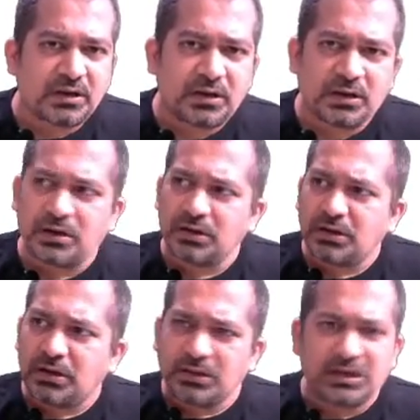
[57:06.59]

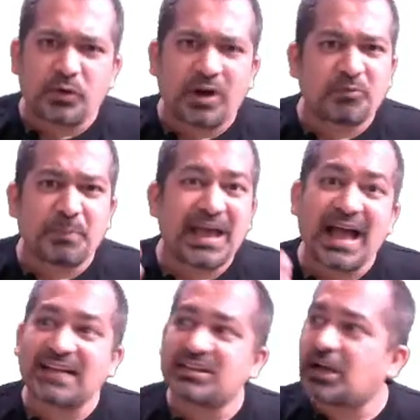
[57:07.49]
They don't have to pay
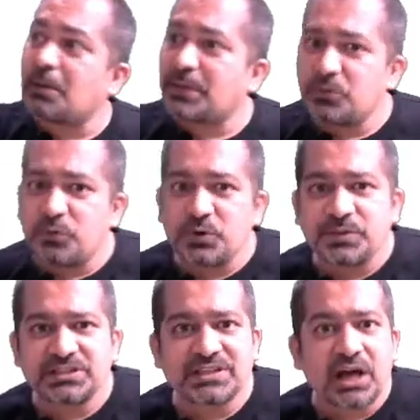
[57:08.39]
as a company
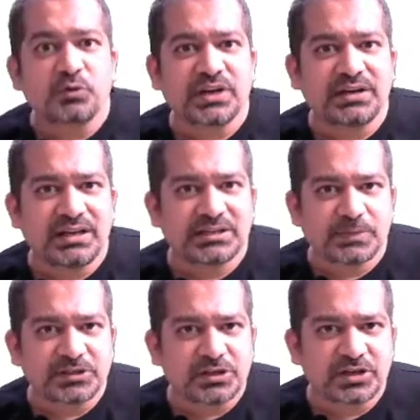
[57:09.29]
which is outside the
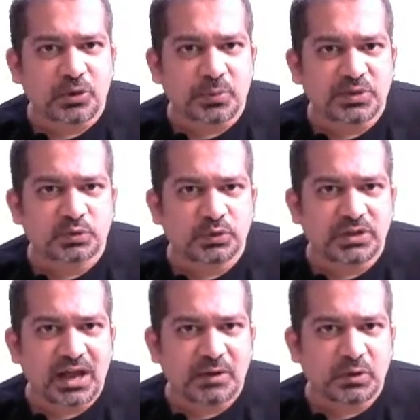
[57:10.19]
special economic zone
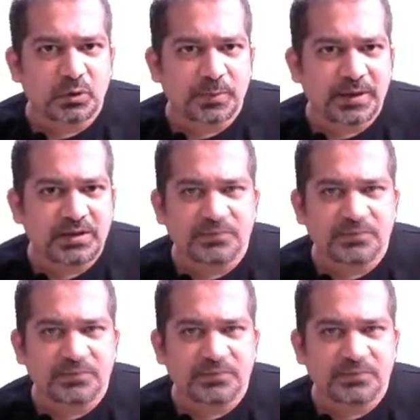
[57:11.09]
that they were paying.